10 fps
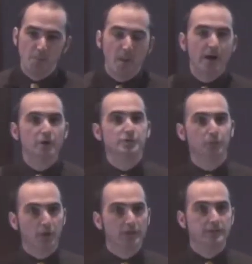Myers
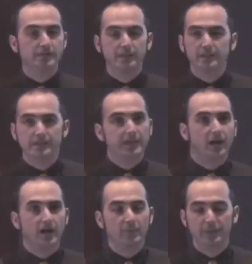Briggs uh,
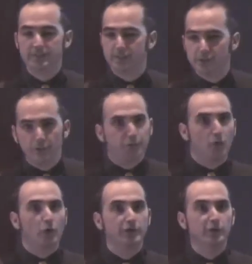dichotomies, there's the
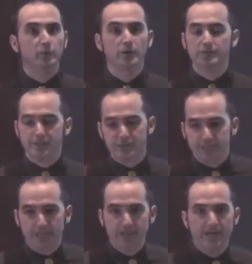four humors,
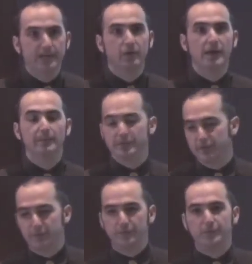there's the Enneagram,
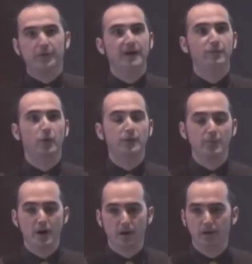there's the five
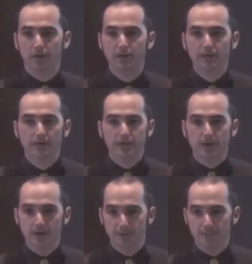point model.
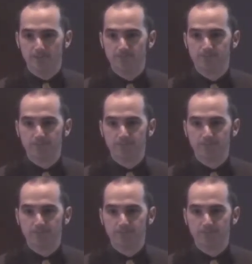Um,